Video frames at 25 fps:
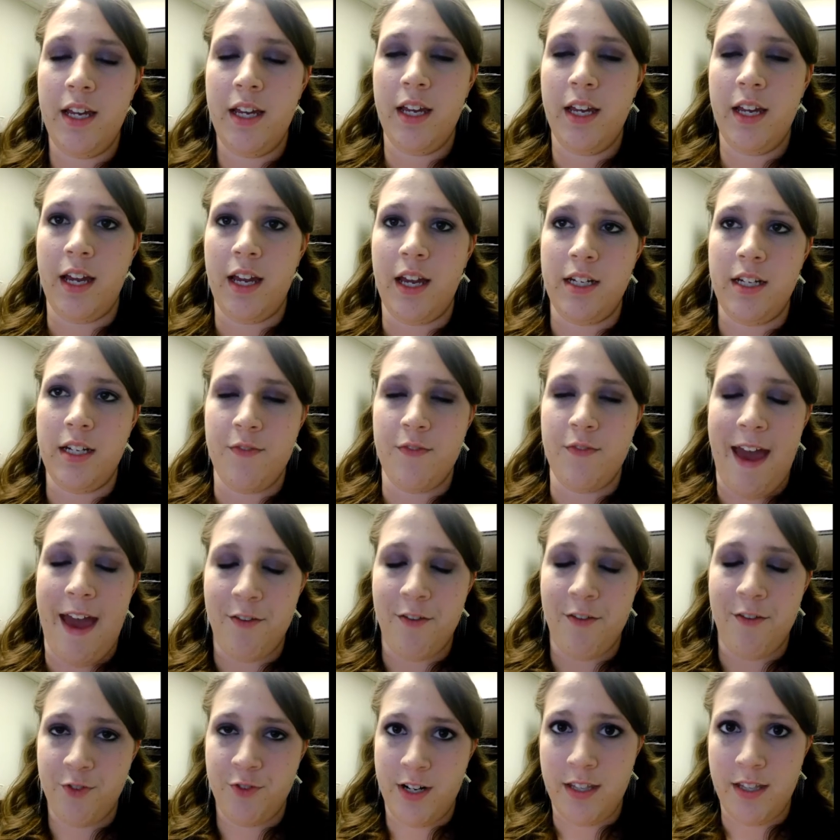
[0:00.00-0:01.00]
kind of
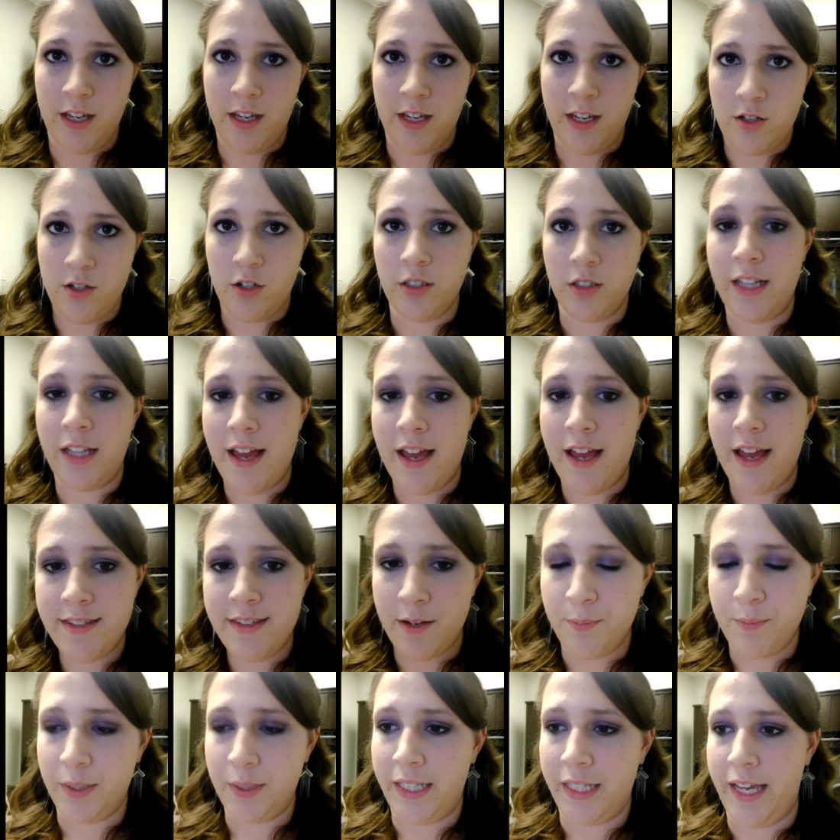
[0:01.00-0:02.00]
everything in her
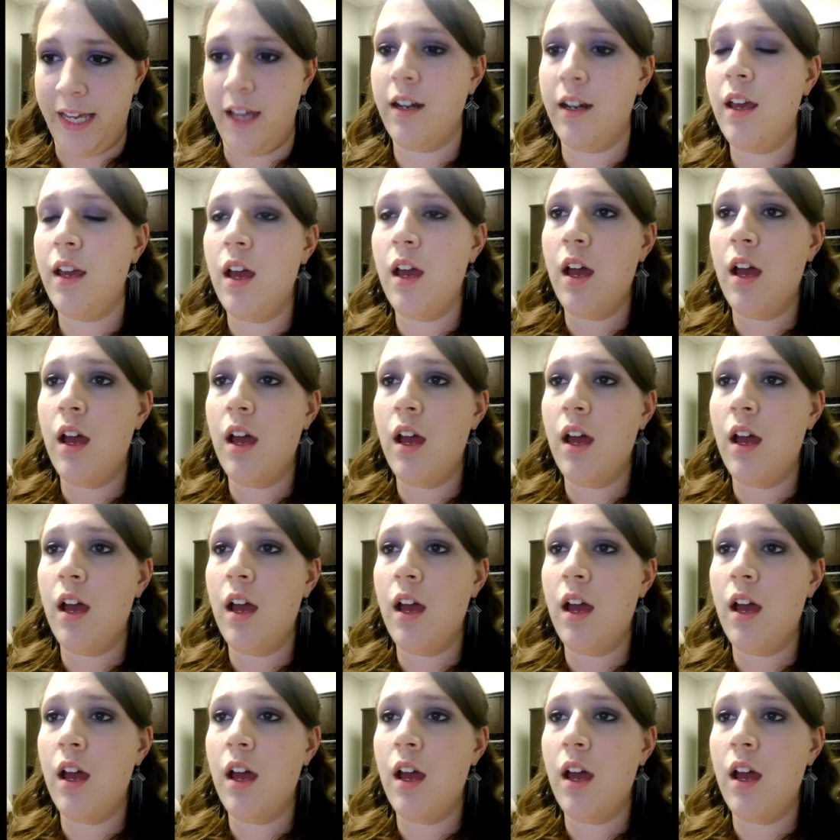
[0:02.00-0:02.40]
lesson plan.